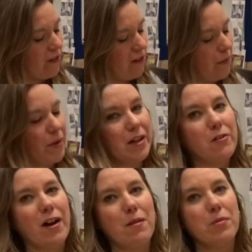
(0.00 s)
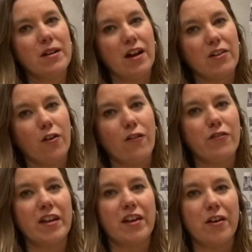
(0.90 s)
Very Big Crab. And off
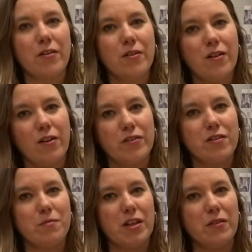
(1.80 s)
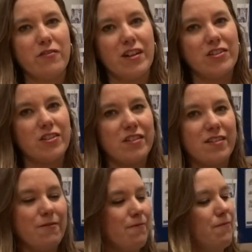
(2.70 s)
they go on some new adventures.